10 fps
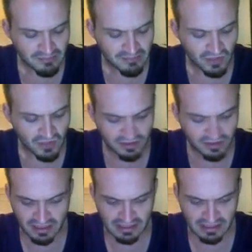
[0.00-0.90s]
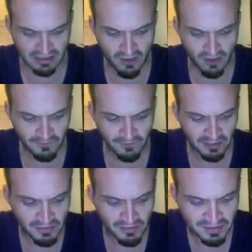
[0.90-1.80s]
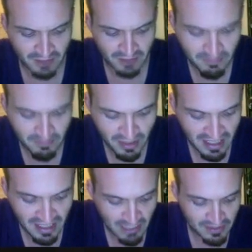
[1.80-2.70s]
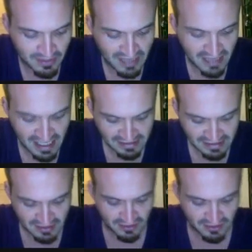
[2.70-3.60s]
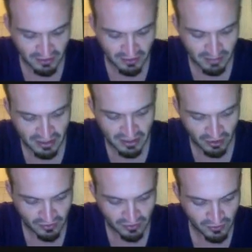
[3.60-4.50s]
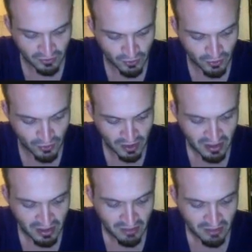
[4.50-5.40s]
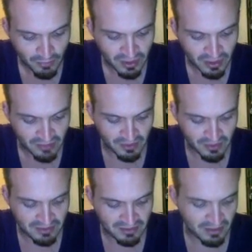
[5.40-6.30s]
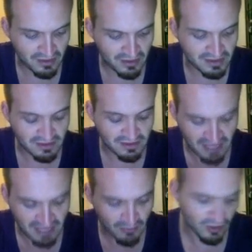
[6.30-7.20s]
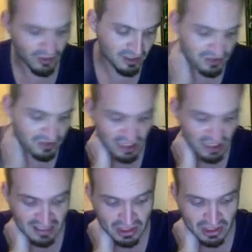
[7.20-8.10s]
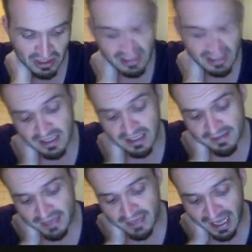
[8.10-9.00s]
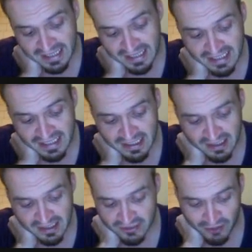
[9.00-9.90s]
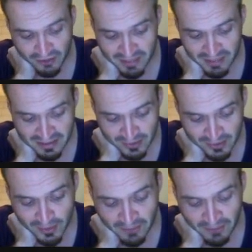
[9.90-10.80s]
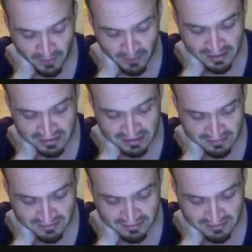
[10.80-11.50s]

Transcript: Not entirely confident about this one, but I would guess that it's going to be our two Boolean ones because the name we're not allowed to change, the ID is going to be totally fixed,